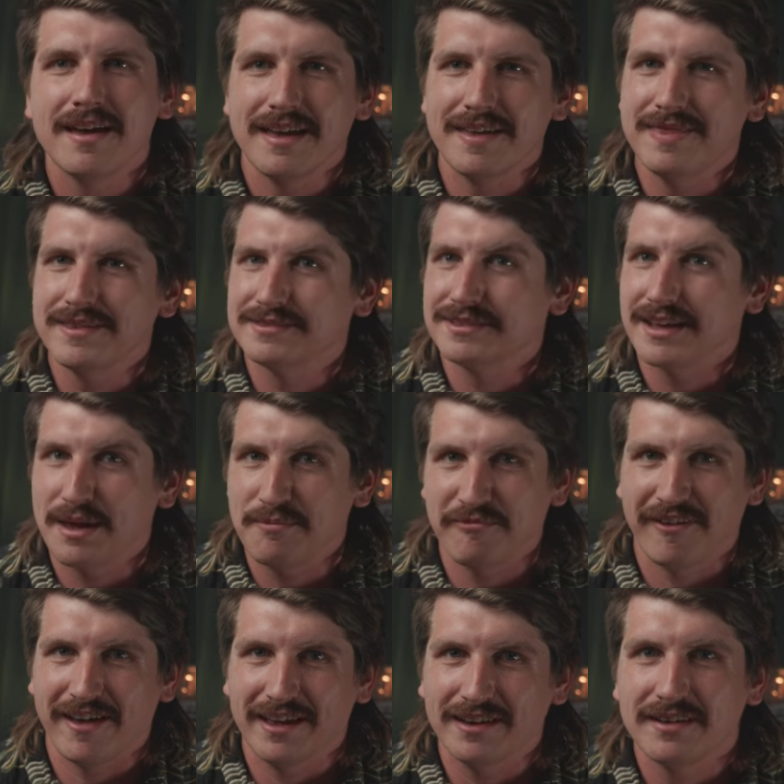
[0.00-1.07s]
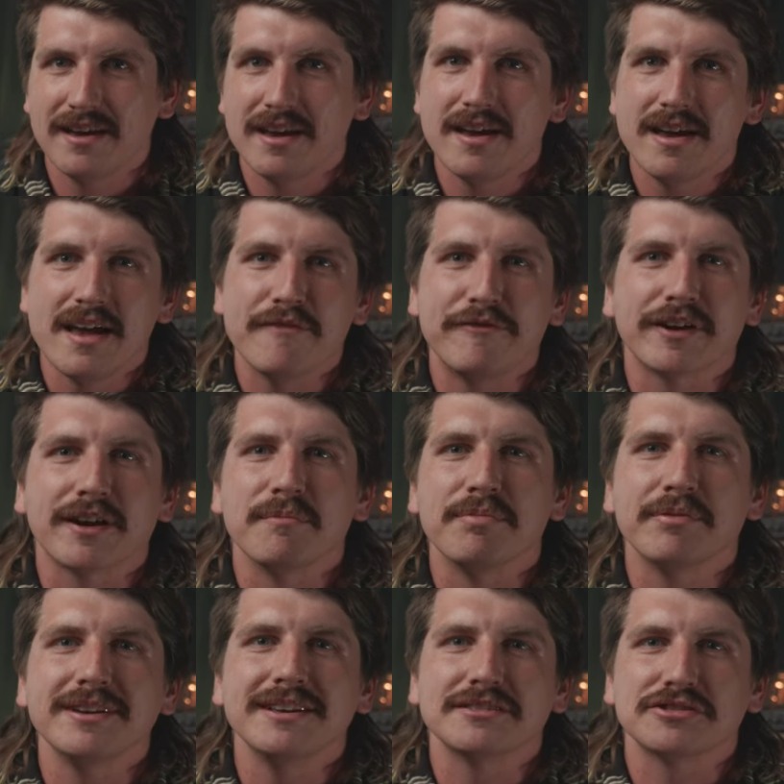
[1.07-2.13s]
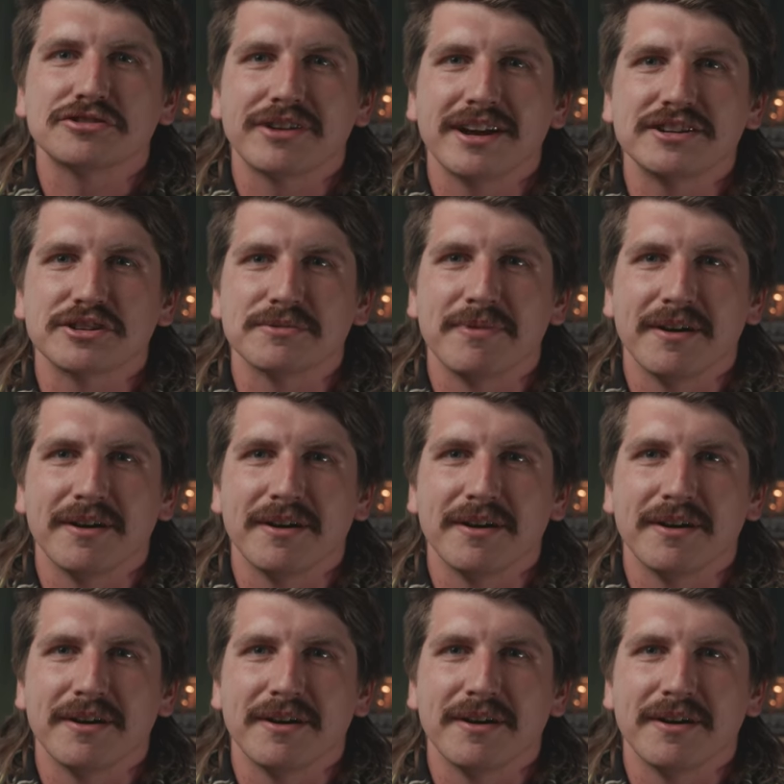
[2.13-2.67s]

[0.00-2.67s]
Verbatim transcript: In the same vein, if a complete stranger